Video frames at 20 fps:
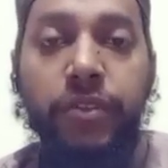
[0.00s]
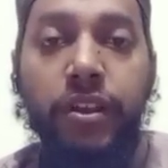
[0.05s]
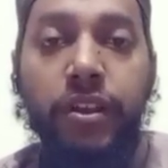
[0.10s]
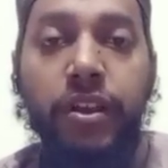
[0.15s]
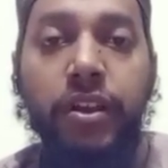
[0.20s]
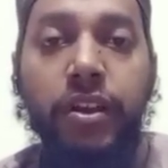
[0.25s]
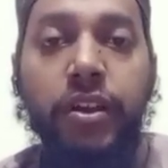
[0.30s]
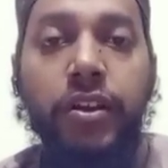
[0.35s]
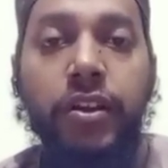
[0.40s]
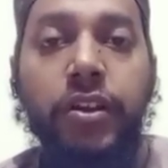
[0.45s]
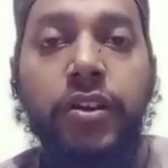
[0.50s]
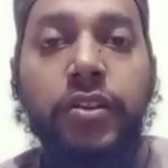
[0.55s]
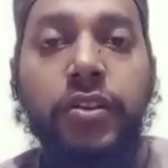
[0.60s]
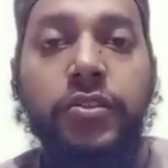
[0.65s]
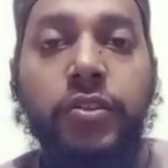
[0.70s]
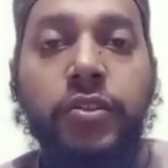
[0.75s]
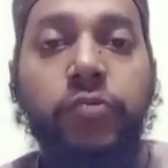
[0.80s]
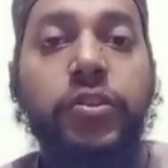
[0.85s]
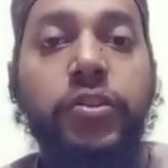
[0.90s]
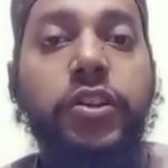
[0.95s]
So without
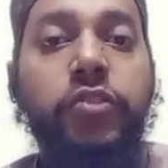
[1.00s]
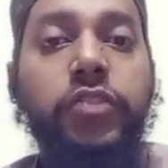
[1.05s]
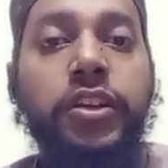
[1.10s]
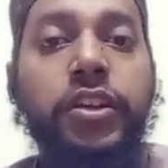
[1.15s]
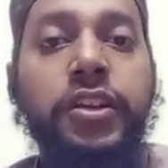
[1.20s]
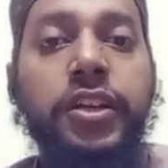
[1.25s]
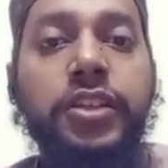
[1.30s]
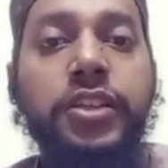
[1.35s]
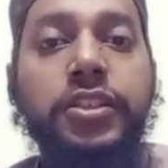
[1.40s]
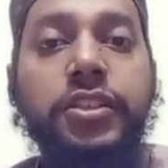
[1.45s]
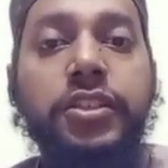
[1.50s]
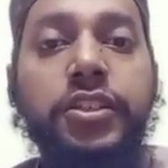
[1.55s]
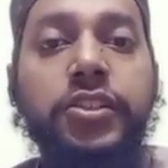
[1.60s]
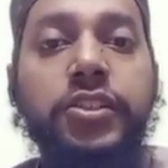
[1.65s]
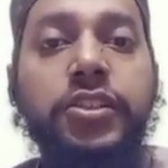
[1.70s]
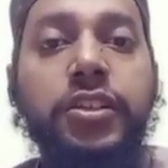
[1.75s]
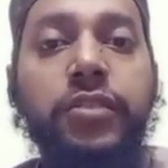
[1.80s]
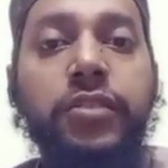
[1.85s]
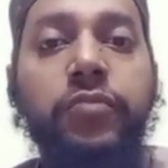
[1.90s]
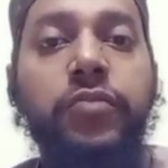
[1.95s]
any hesitation, whether
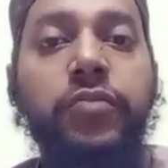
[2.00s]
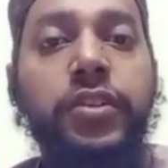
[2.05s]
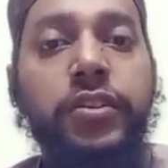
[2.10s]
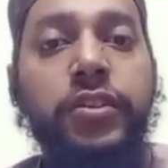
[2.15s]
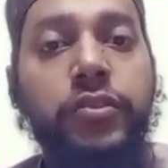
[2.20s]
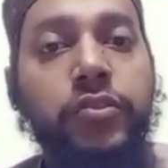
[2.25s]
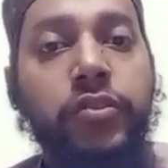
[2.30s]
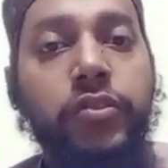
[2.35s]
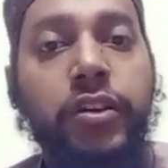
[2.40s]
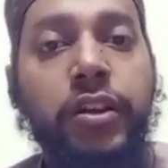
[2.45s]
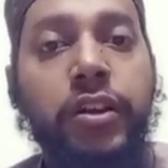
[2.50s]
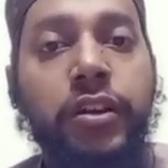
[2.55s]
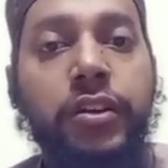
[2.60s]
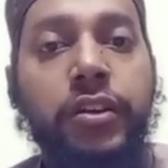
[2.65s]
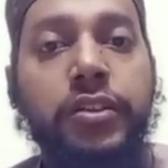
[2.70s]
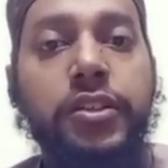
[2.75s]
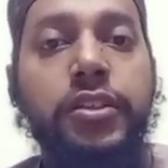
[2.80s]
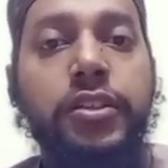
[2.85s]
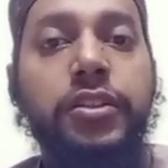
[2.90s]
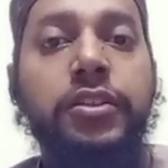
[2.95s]
you are an adult,
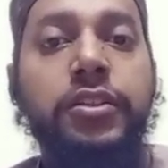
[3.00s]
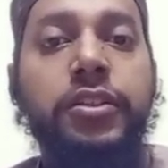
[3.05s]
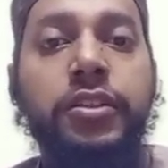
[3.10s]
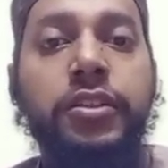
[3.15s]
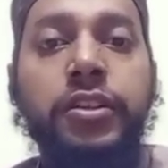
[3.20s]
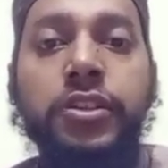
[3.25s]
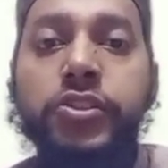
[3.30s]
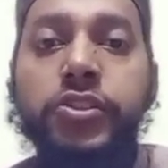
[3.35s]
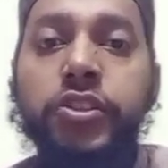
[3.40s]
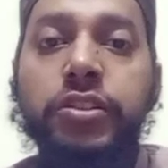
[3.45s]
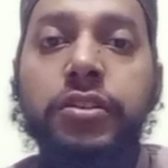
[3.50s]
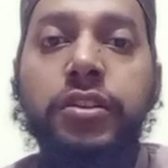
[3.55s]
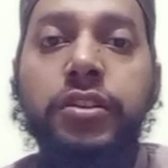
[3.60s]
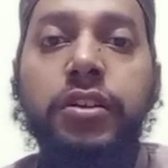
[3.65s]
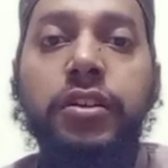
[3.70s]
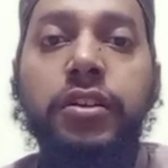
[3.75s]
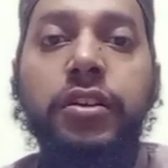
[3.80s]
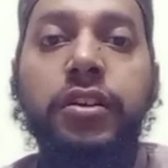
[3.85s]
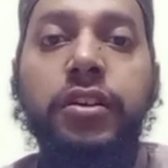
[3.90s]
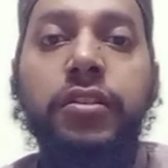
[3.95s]
teenager,
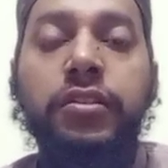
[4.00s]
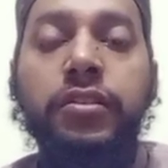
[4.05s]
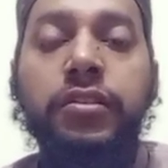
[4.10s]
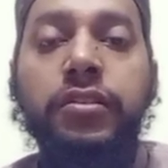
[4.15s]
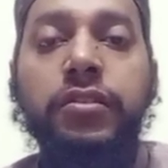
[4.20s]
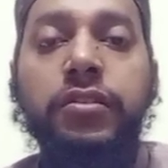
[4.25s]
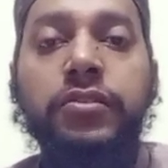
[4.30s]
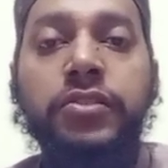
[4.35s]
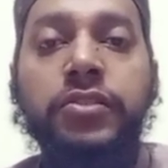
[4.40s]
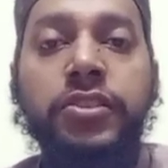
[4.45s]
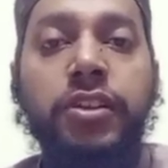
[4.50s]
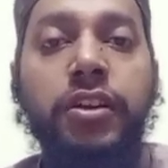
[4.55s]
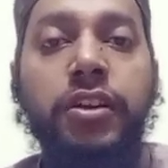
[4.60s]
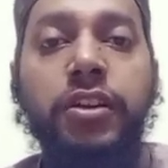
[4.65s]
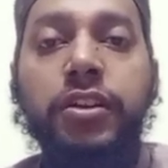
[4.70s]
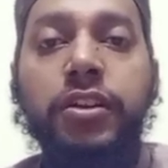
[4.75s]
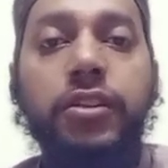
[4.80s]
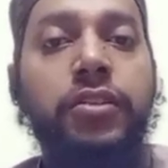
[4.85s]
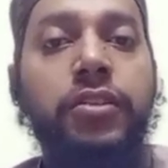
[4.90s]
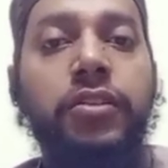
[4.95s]
child,
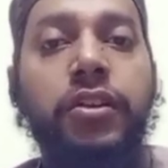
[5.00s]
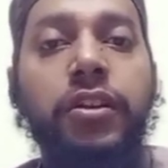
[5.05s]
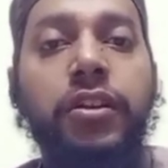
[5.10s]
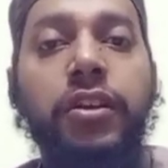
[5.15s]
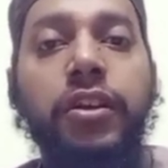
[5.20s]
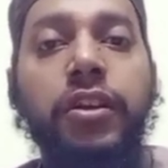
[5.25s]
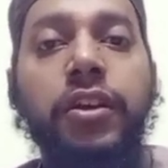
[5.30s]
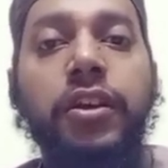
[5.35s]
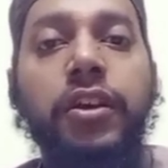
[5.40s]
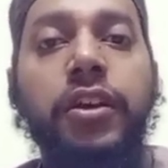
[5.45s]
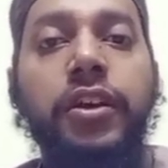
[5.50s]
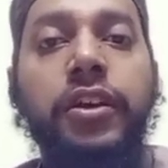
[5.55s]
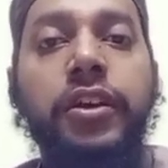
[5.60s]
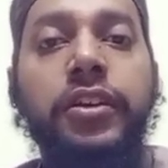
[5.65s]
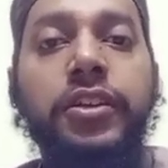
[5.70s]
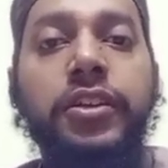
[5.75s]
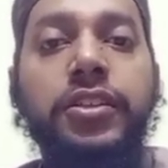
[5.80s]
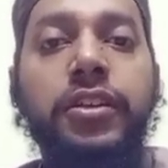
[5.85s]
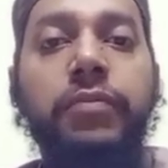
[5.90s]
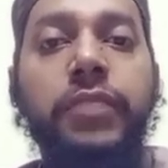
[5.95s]
it doesn't
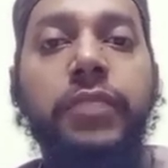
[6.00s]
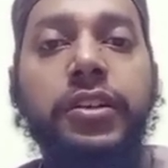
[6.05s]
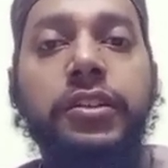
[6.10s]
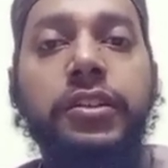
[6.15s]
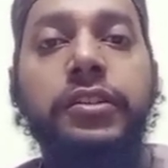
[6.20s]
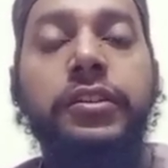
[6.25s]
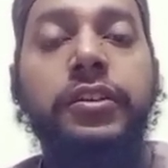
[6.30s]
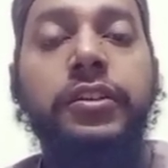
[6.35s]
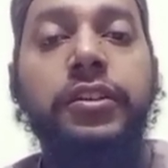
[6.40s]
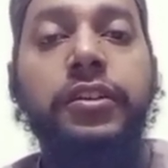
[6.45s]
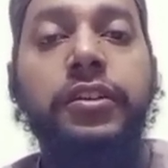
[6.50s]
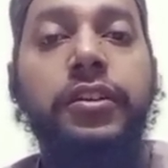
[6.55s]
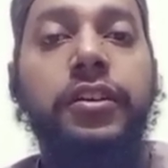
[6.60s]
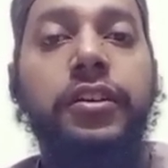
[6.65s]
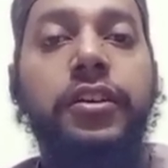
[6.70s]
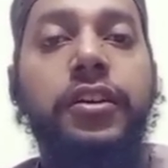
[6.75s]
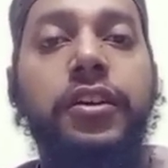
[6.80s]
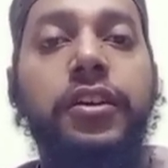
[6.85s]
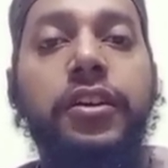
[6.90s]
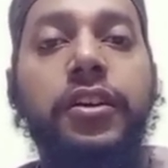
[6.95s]
matter.
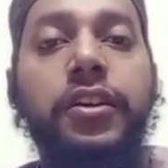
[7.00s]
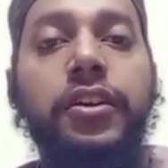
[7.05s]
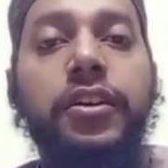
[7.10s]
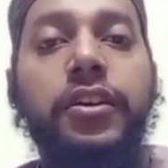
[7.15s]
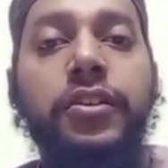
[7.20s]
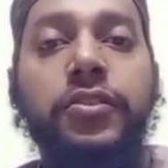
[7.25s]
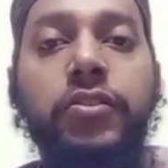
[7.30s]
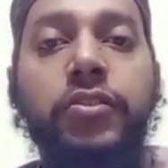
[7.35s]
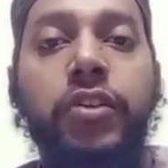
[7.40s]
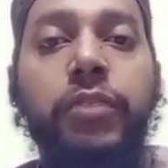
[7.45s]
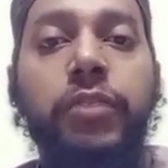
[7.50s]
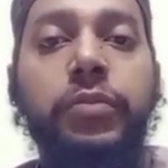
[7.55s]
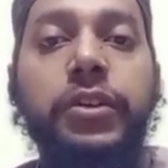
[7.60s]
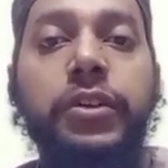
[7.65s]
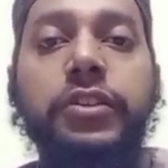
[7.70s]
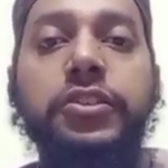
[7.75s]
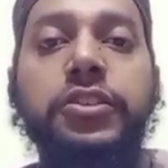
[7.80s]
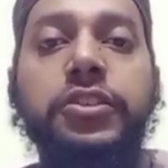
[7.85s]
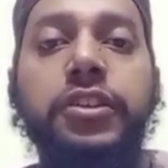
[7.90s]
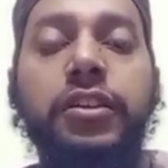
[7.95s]
So I've been teaching
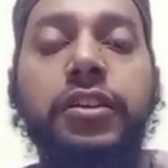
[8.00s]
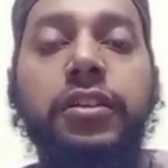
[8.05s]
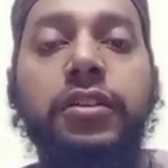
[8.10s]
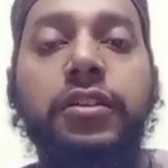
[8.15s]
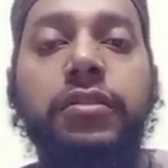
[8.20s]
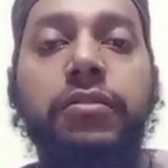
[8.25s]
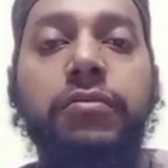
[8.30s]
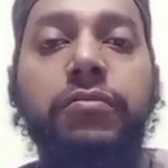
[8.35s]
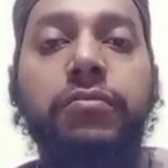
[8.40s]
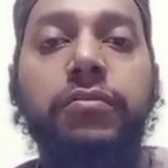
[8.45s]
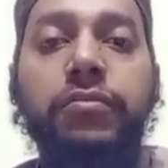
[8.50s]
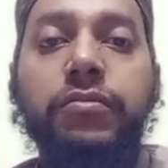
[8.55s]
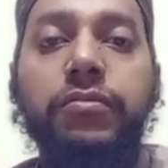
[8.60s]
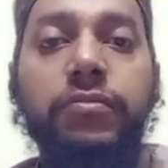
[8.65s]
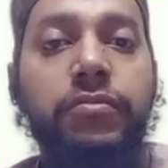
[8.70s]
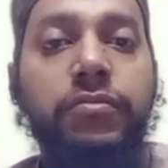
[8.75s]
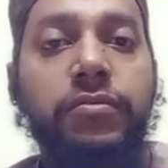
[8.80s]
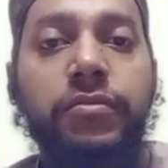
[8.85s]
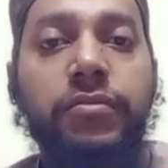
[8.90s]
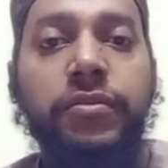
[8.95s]

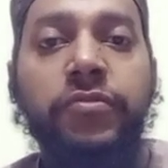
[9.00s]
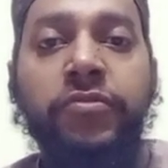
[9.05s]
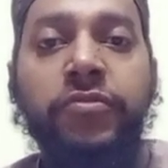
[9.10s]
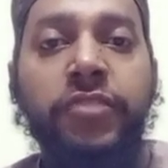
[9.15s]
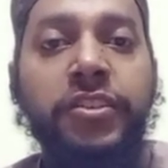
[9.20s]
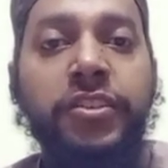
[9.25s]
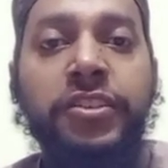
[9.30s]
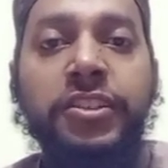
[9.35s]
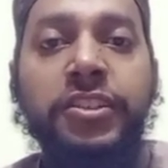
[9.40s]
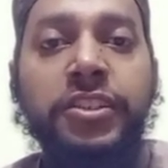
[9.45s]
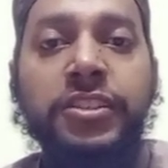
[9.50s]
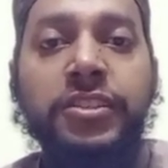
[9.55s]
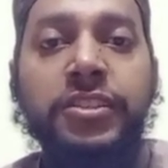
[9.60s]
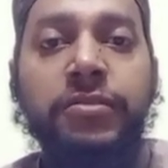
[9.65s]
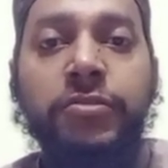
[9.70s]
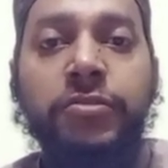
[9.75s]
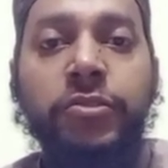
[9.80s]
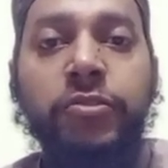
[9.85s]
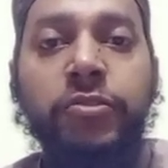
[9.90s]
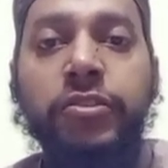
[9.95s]
for these during
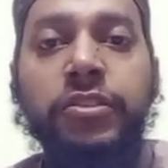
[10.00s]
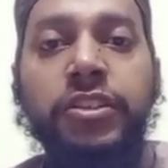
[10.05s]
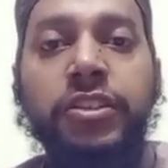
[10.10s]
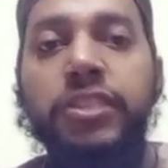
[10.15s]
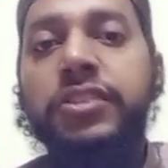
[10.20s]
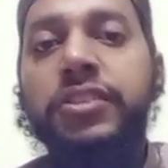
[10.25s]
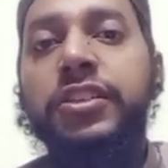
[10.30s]
these 6 years.